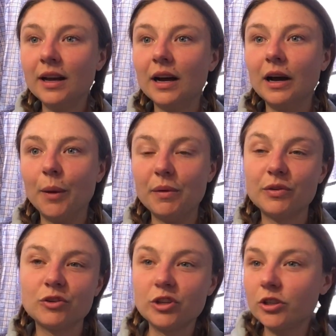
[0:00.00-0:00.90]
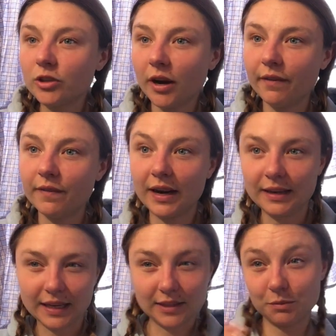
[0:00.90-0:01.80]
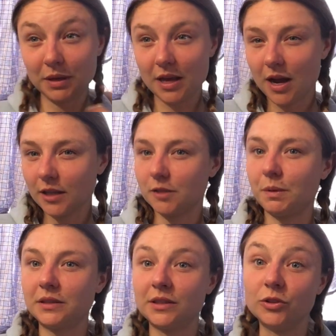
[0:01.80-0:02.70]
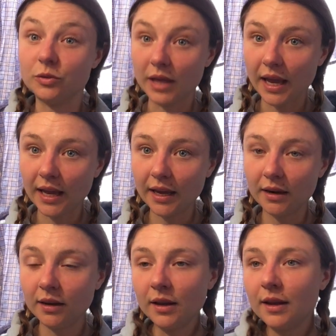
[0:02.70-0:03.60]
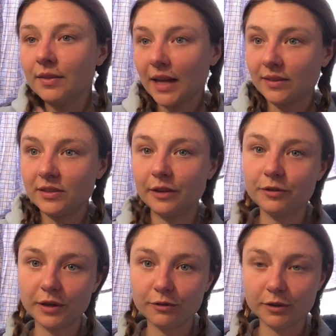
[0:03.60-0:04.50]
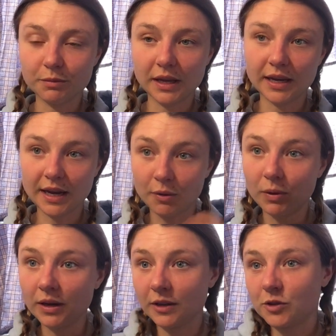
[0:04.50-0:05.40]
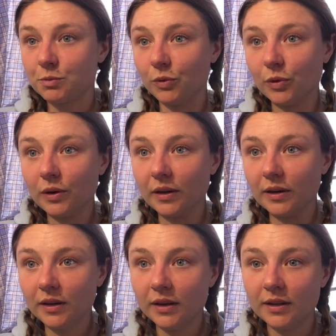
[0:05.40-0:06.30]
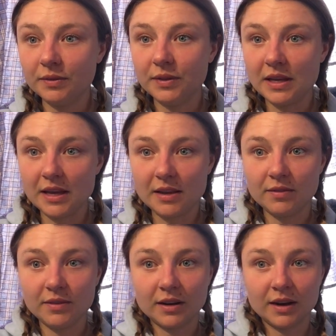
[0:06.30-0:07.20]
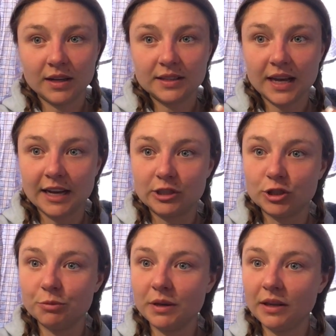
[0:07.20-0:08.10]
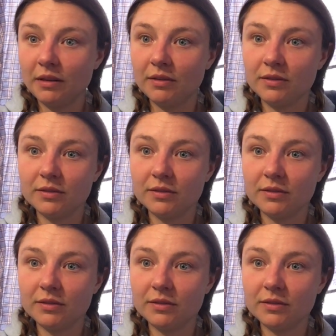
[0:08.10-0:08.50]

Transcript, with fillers: Um, if you're just trying to find like as many hot spots as you can, that's different from like, I want to explore the attachment